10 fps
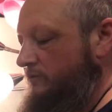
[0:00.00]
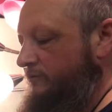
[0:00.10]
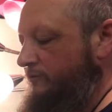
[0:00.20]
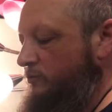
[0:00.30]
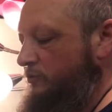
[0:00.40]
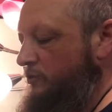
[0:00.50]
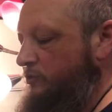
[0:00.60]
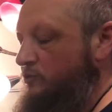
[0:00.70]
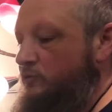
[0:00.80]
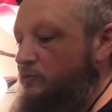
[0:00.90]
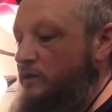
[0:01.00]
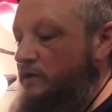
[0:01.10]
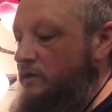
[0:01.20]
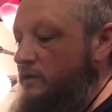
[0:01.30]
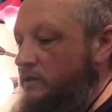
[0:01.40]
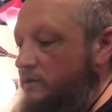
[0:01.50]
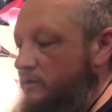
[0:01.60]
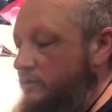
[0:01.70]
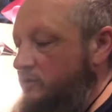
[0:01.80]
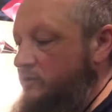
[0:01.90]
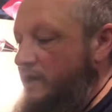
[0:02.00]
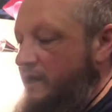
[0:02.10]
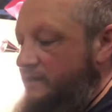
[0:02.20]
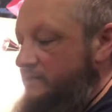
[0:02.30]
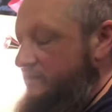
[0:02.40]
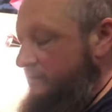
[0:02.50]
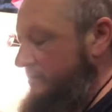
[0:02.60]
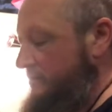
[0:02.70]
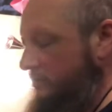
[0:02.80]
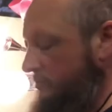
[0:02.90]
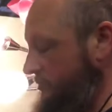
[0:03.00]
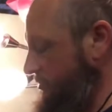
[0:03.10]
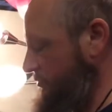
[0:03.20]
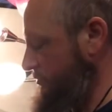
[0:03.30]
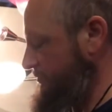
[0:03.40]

flow through the cracks also,